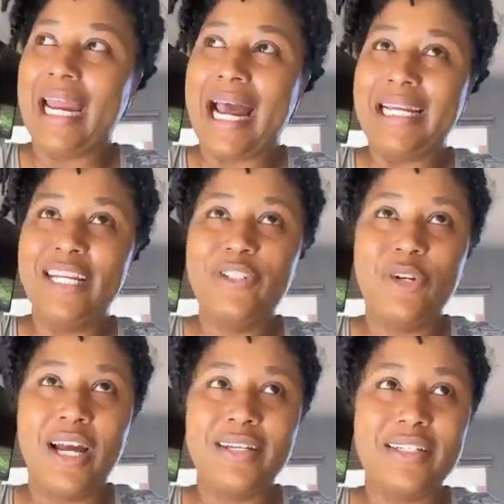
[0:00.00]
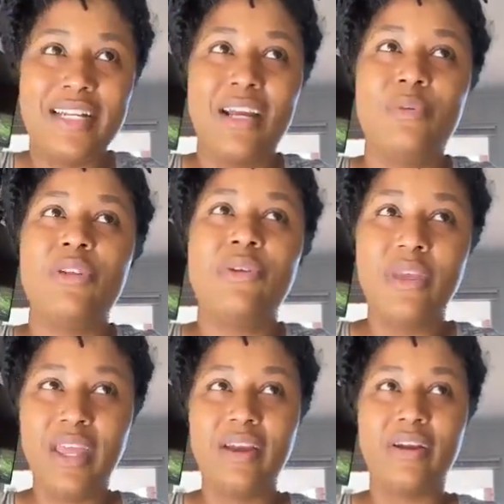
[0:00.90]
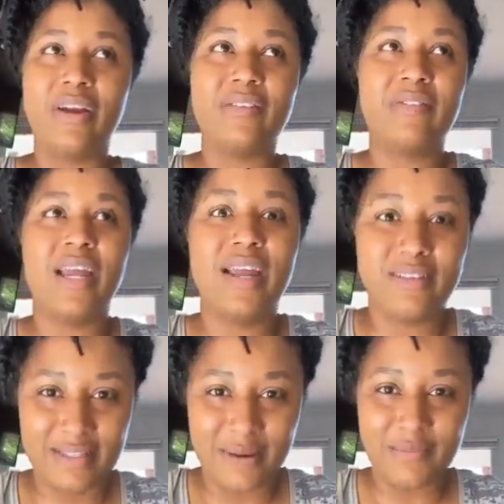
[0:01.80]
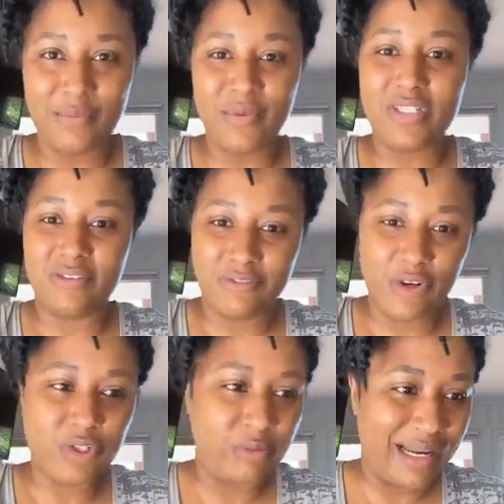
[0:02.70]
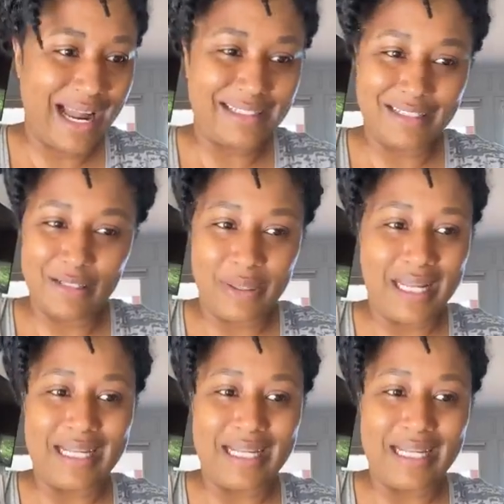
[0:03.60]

And I need you to understand, when you hear that something was the first black to do it,